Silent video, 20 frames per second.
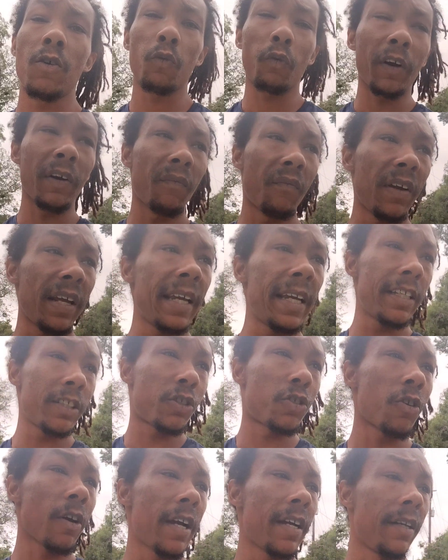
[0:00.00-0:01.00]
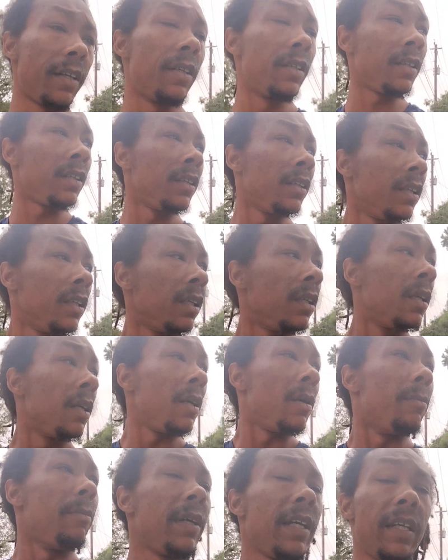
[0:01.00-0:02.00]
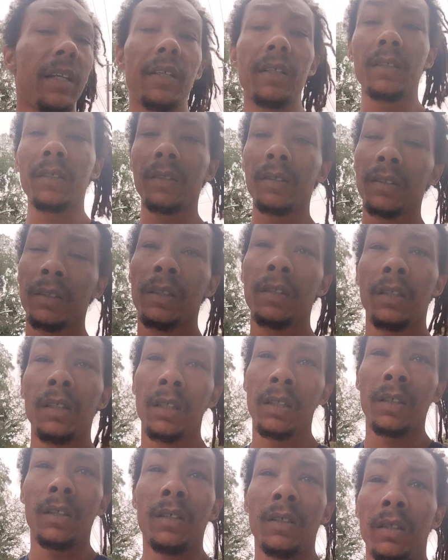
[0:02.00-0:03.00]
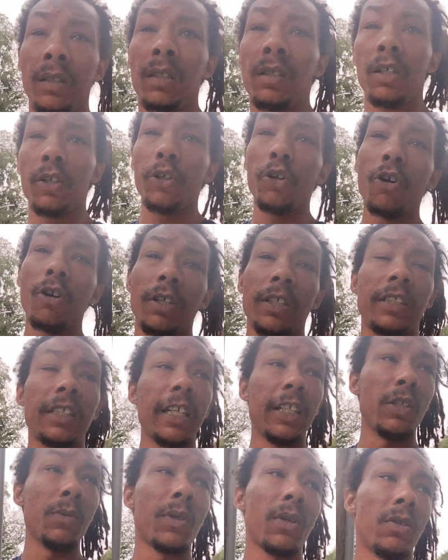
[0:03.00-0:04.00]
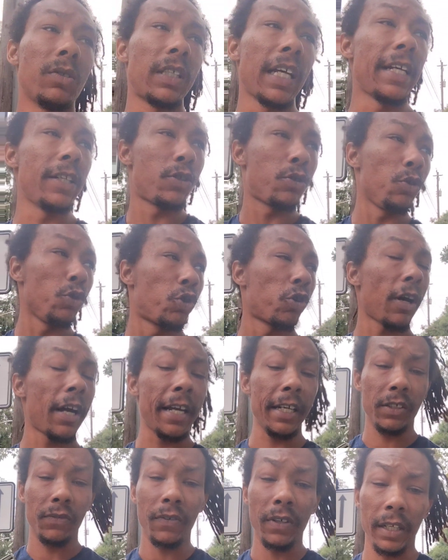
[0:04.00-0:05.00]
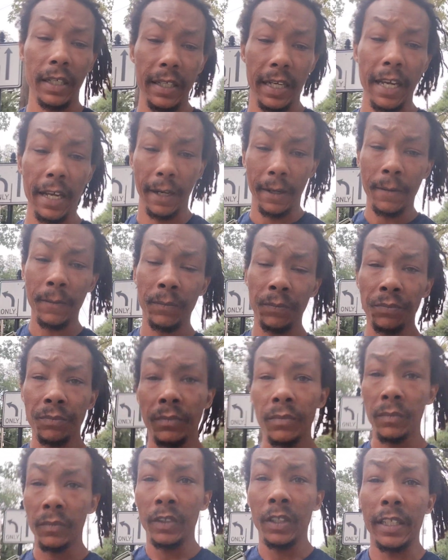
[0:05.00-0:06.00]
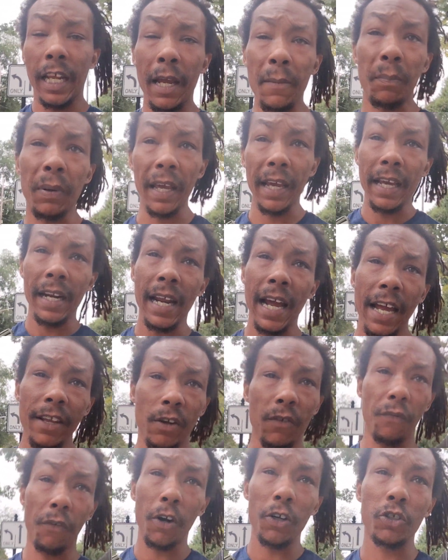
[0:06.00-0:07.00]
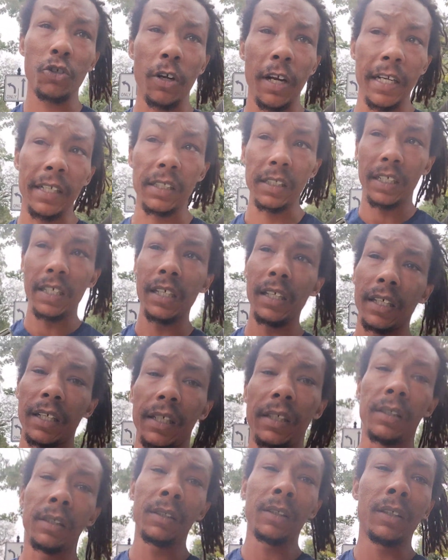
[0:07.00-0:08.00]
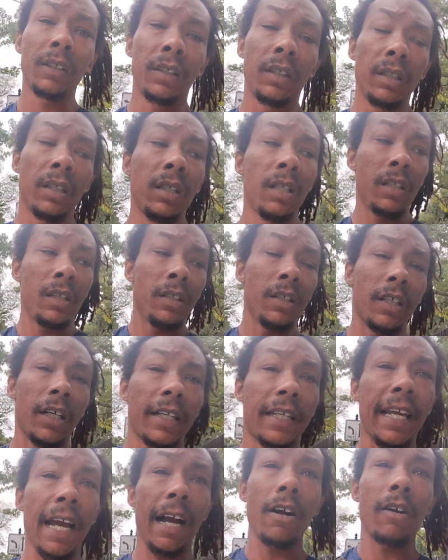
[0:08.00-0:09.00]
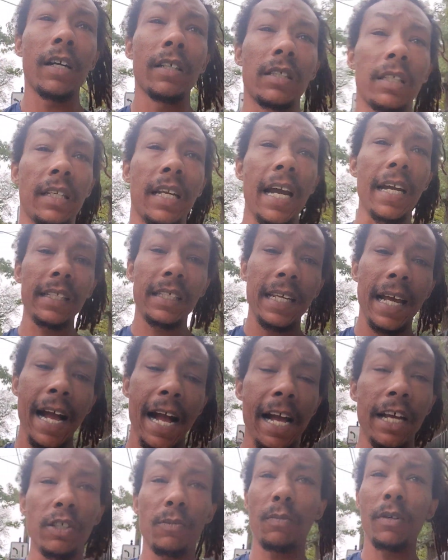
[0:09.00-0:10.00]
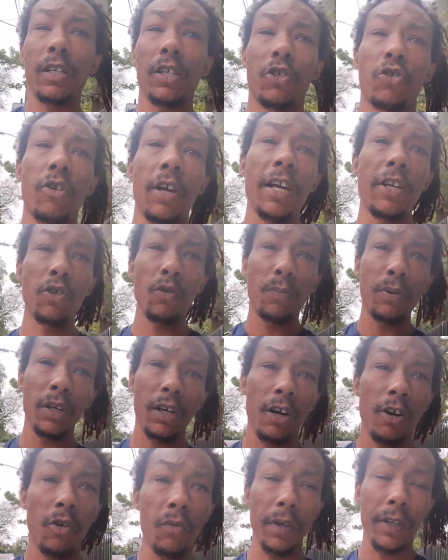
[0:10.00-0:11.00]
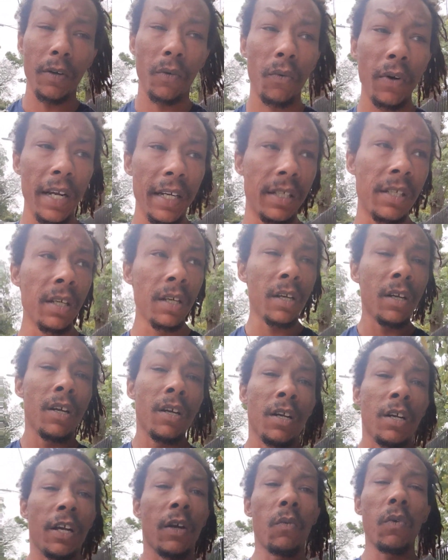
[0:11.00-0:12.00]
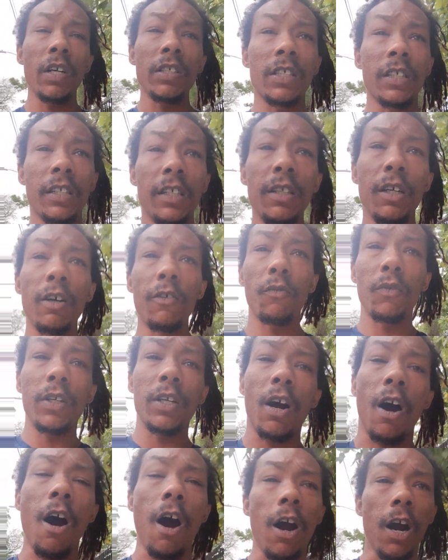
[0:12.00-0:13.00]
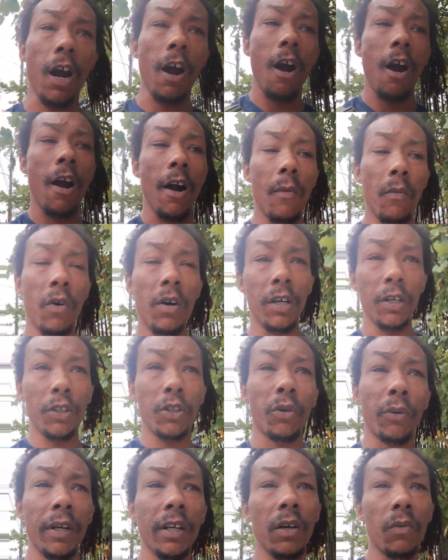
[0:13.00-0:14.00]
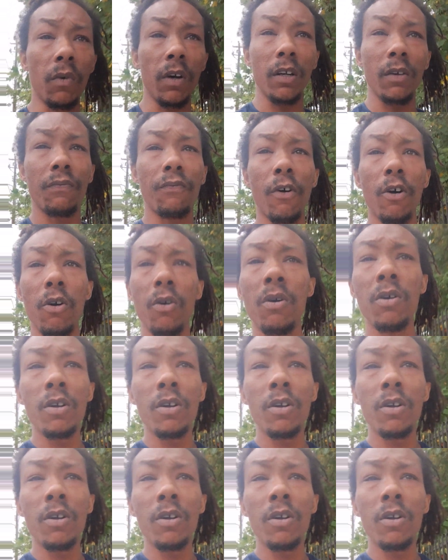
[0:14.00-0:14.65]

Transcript: Revenge trading, meaning you only said you were going to take 2 trades for the day. They played out, the first trade is good. Your account is a nice size, but the trade you put on with the risk, it wasn't enough with the RR, 1 to 3 or 1 to 4.